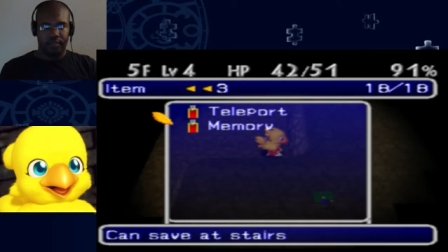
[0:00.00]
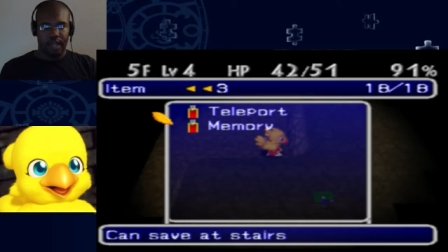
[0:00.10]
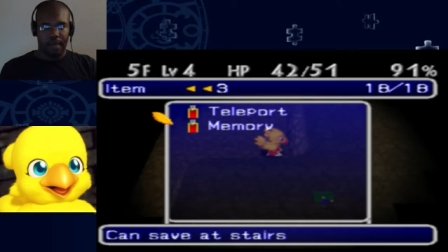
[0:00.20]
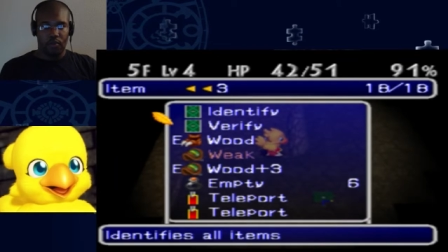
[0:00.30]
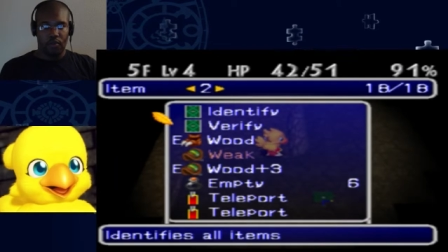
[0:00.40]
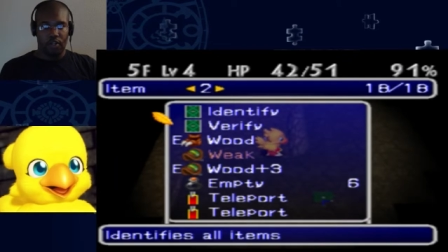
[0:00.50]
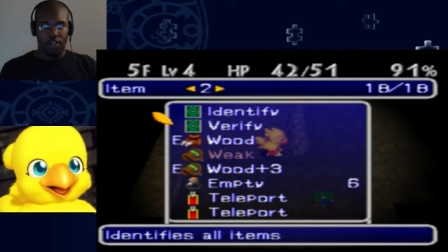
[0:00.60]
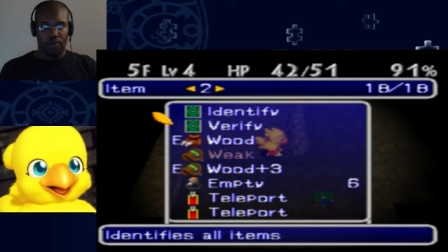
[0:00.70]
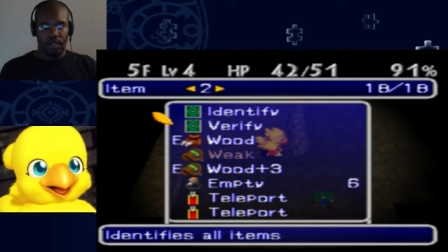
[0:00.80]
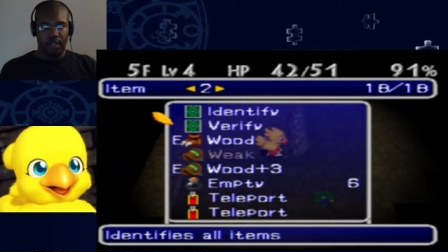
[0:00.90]
I'm just going to
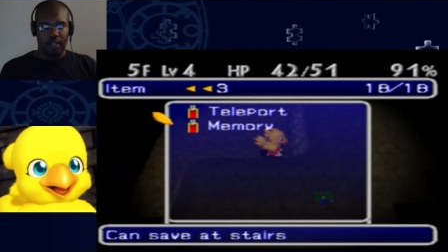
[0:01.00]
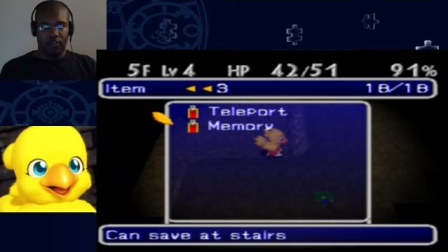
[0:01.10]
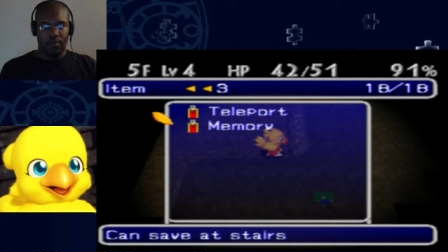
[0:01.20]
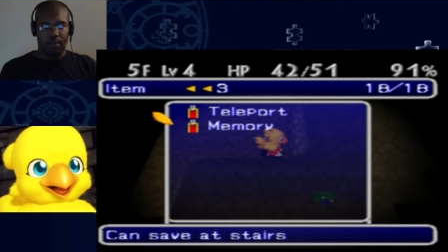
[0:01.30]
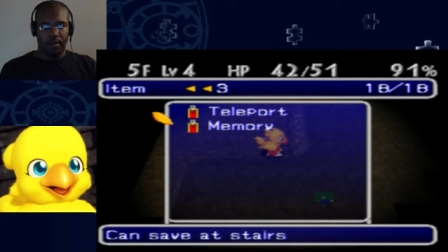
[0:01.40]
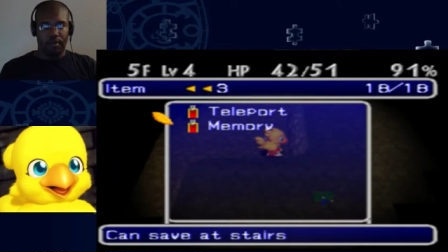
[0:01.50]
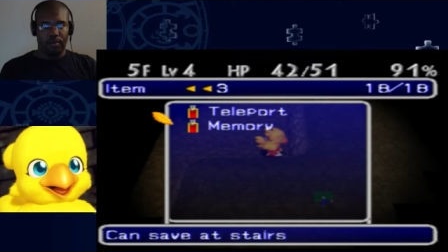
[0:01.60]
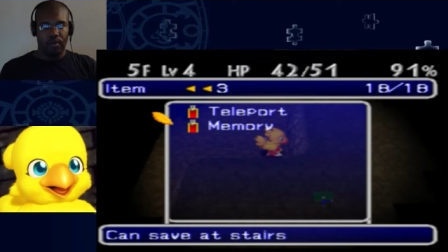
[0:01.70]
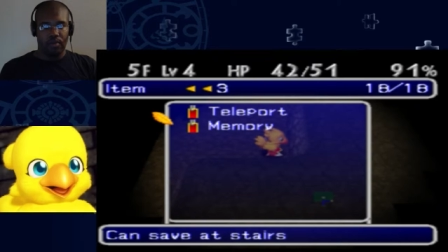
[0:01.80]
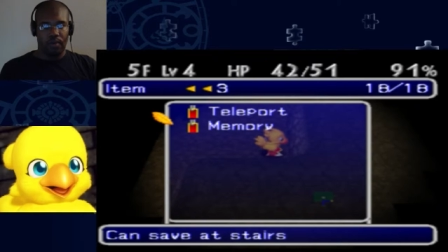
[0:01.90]
use it because I don't remember
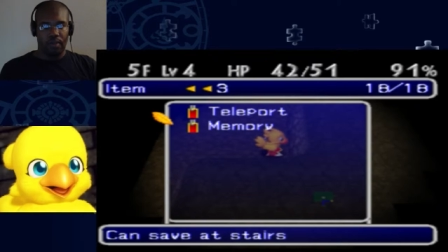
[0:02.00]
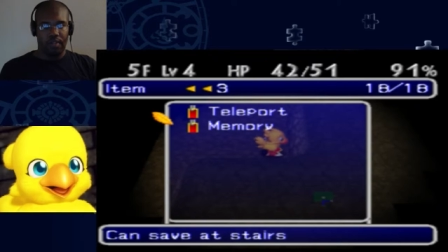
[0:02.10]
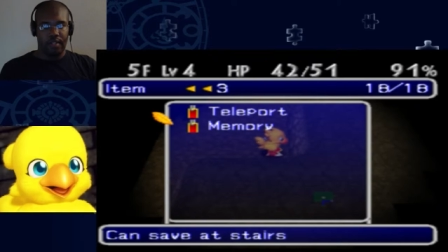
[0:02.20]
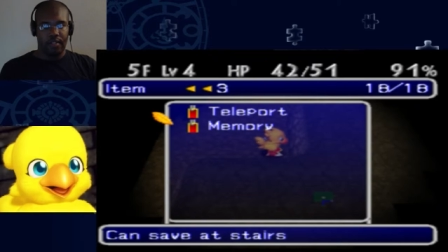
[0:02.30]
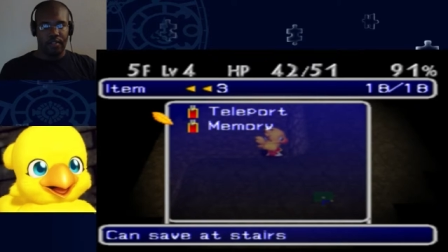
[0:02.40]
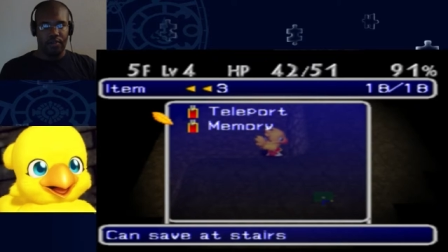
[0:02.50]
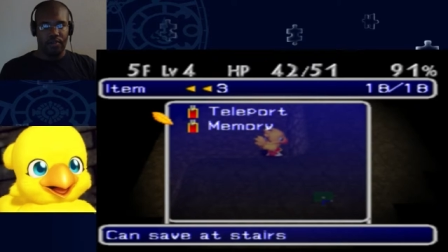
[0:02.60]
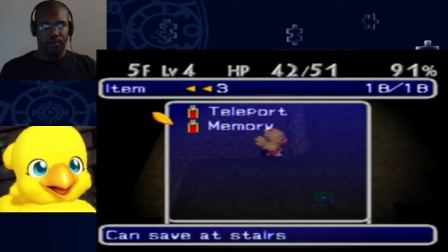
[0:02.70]
what these do.